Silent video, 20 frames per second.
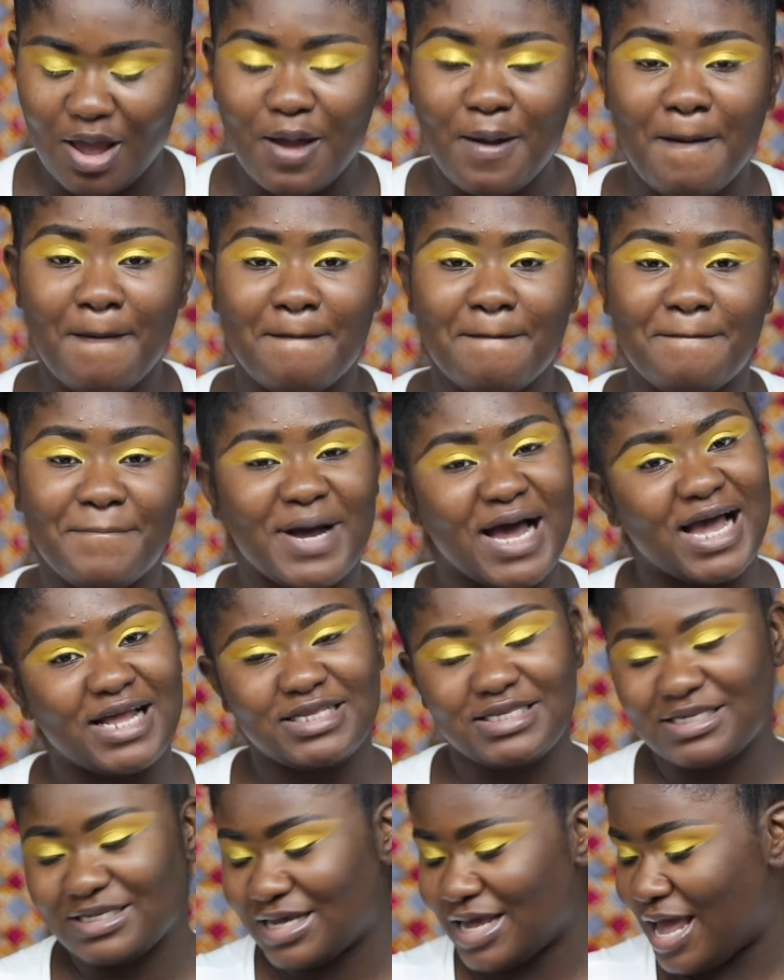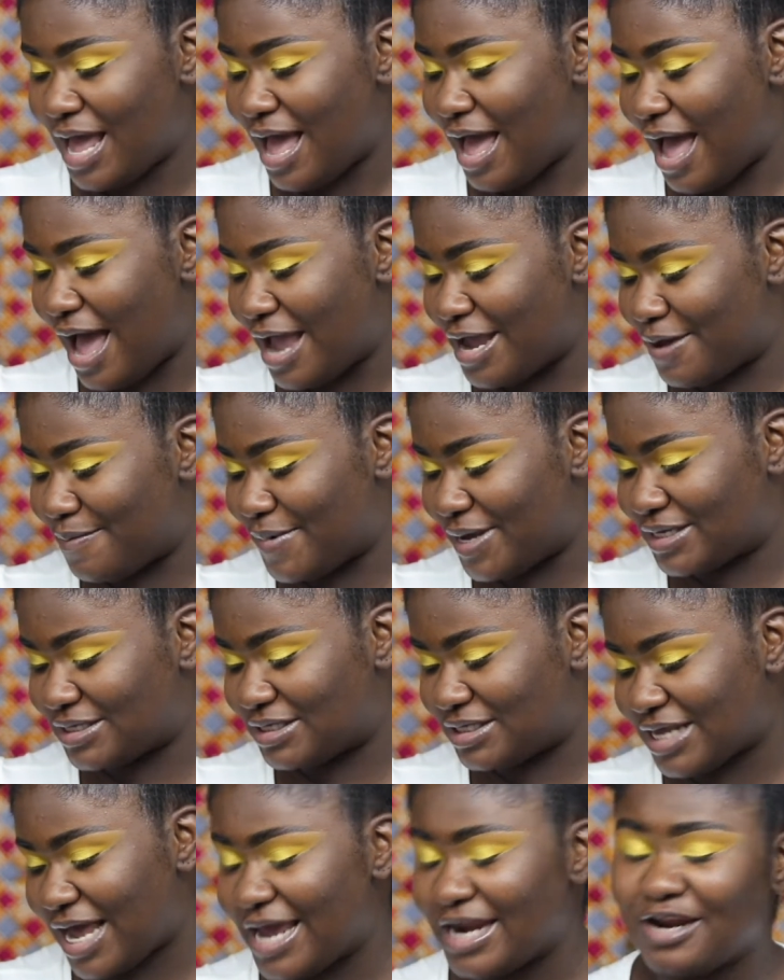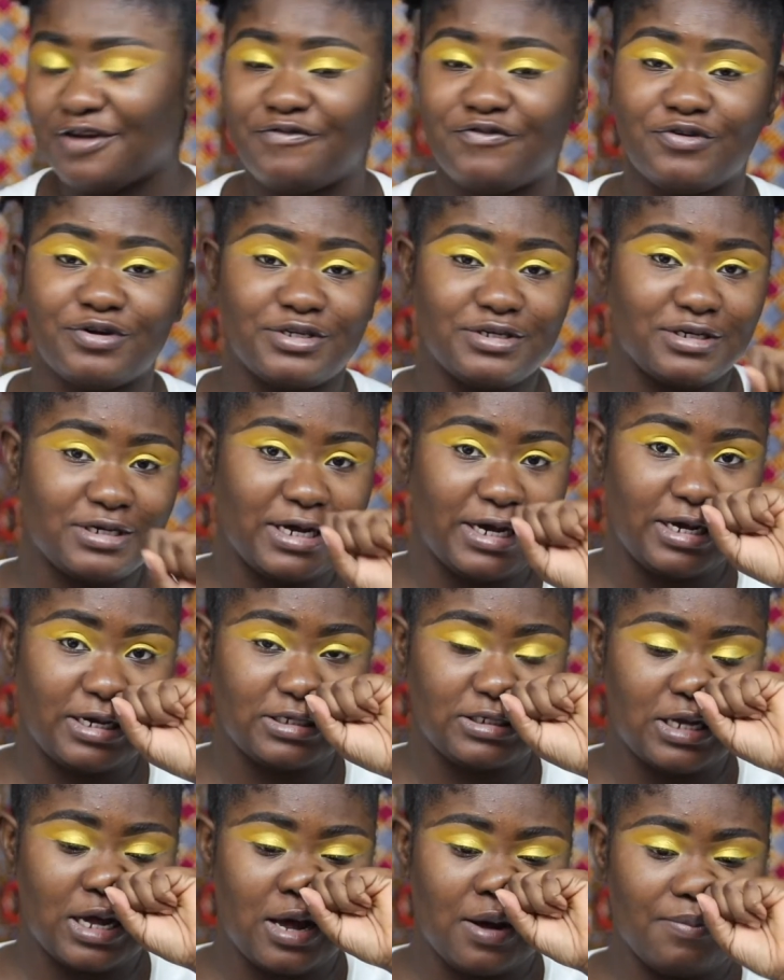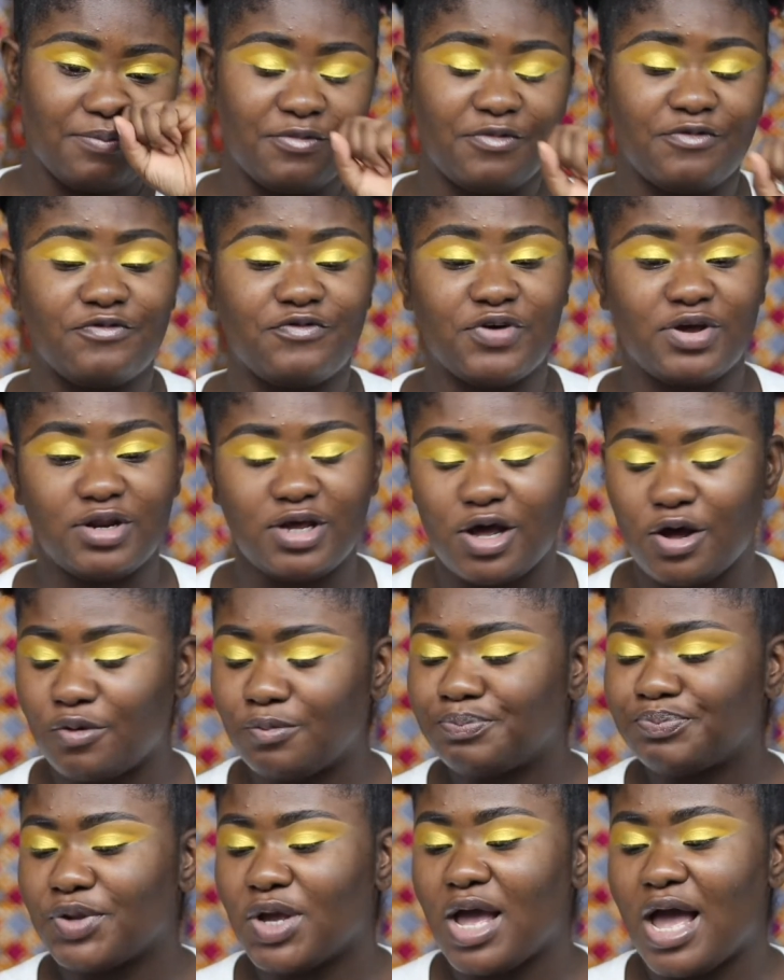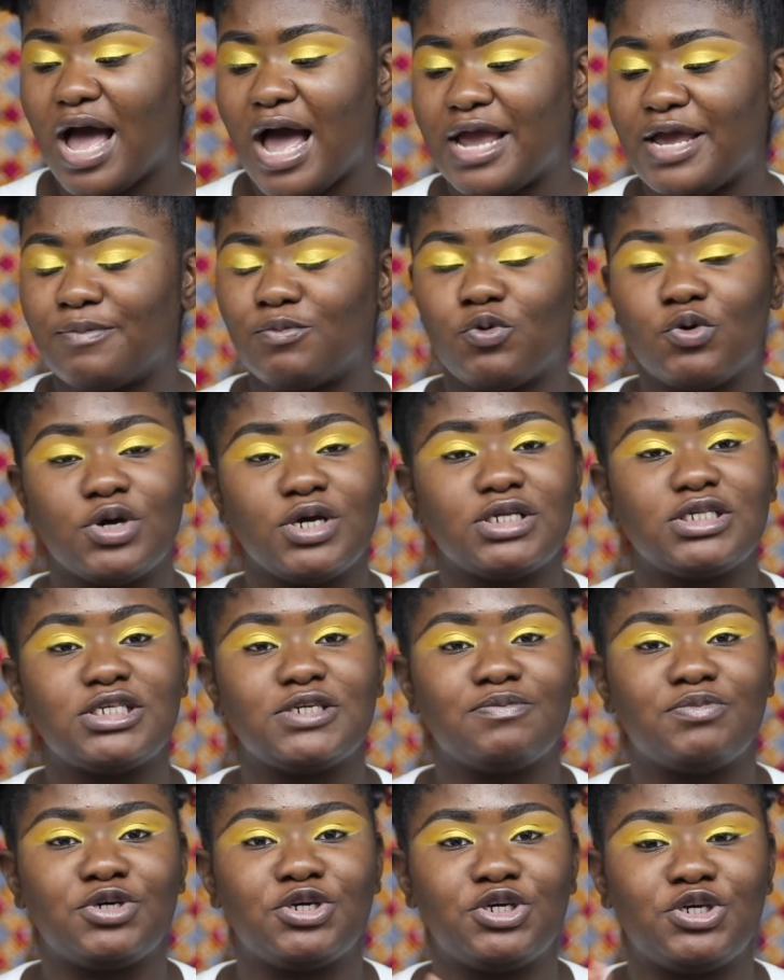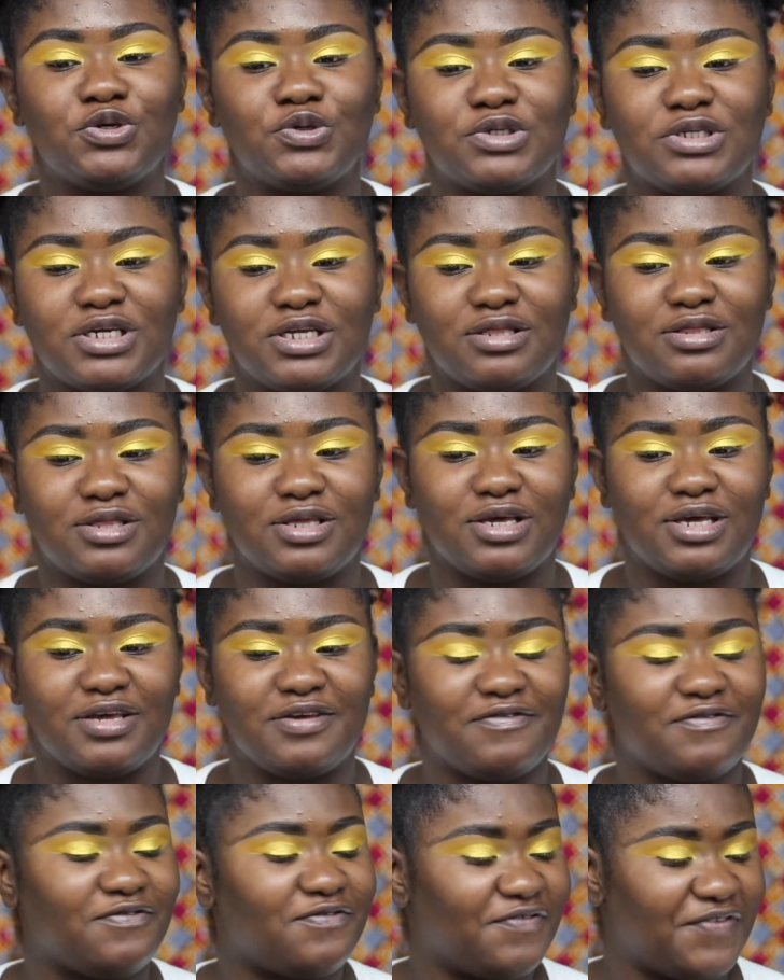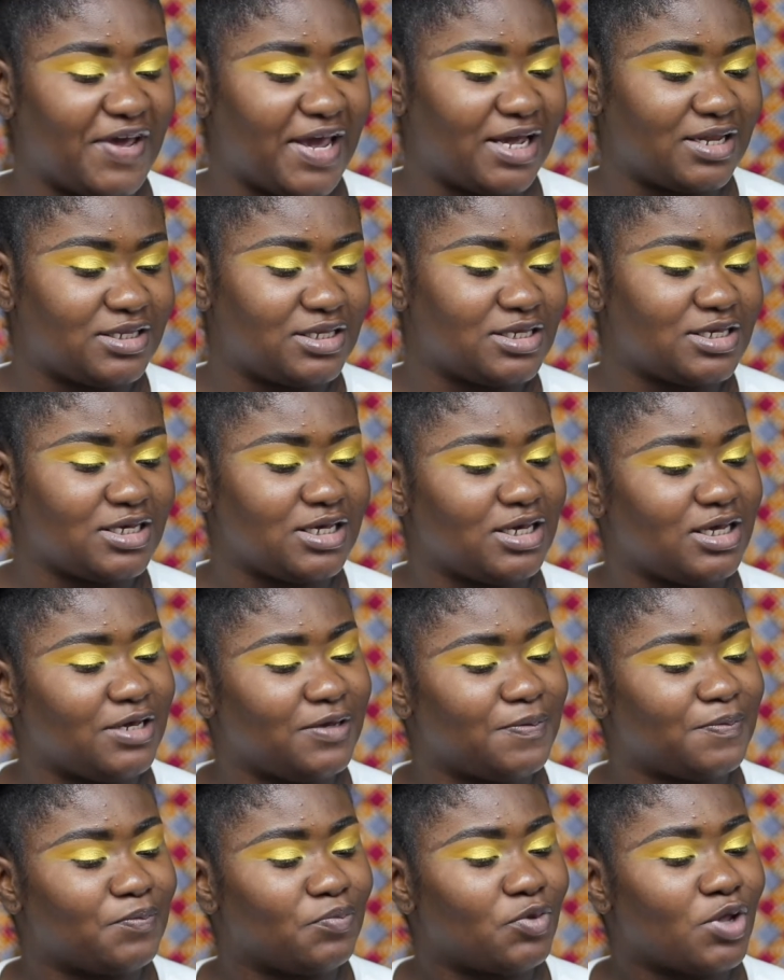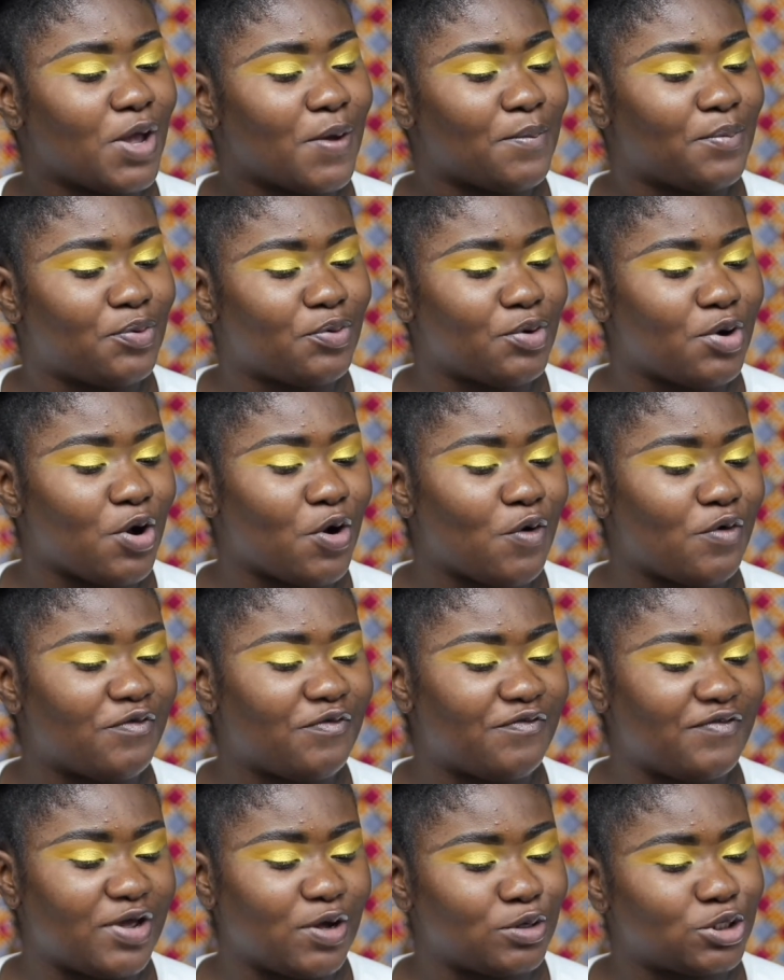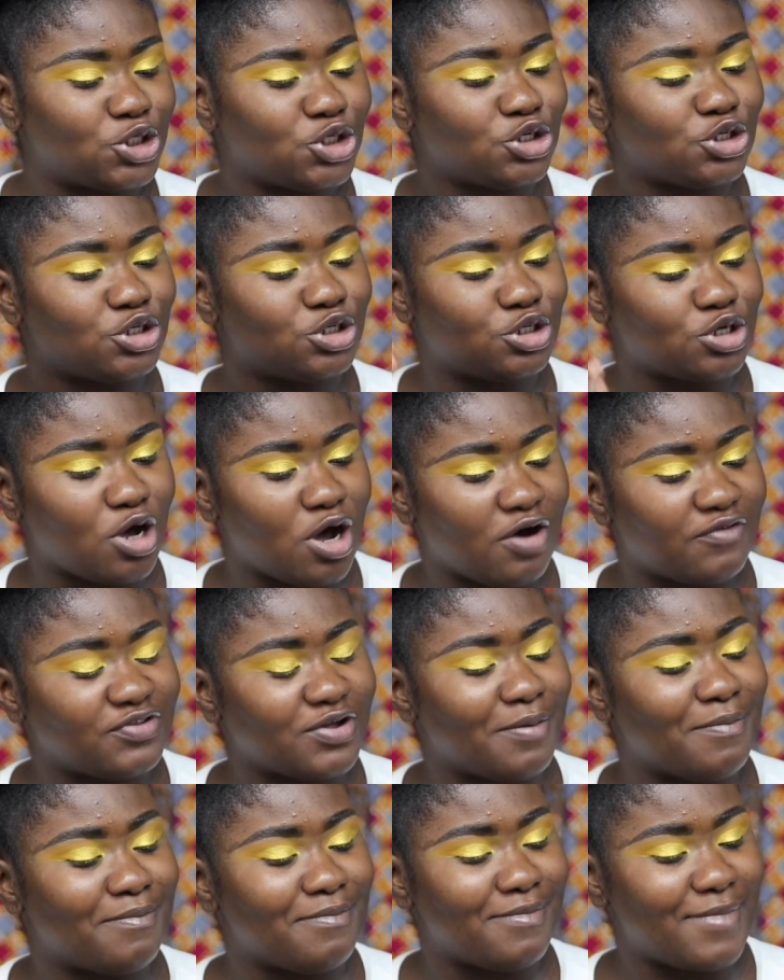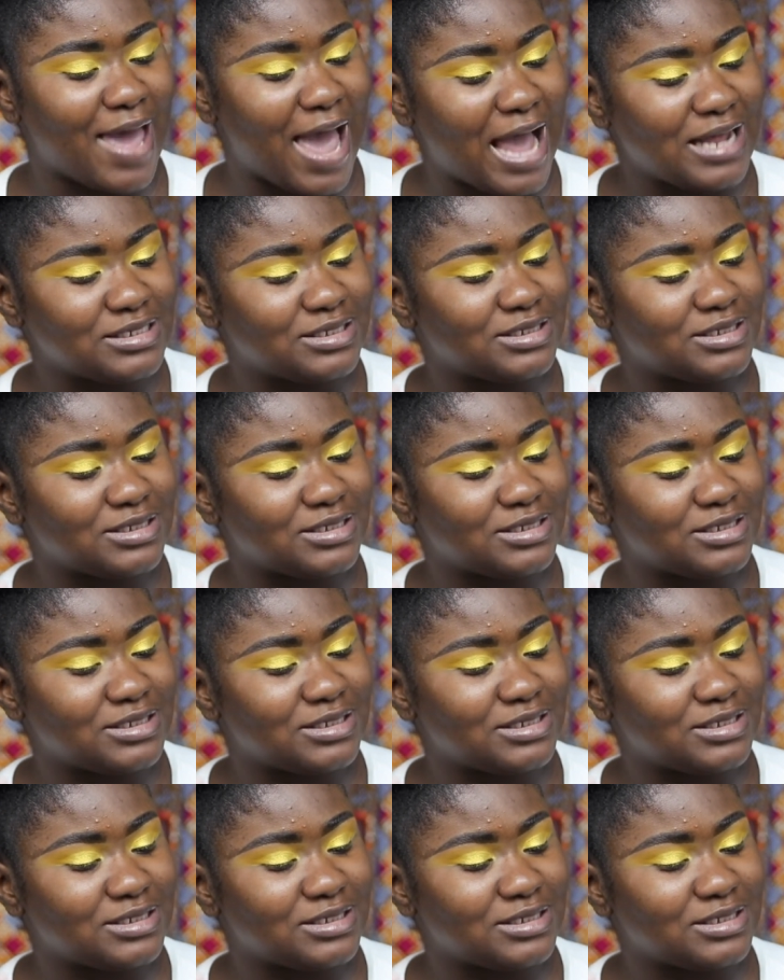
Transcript: But I am excited for today's video. I am going to be using the Fenty Pro Filter Soft Matte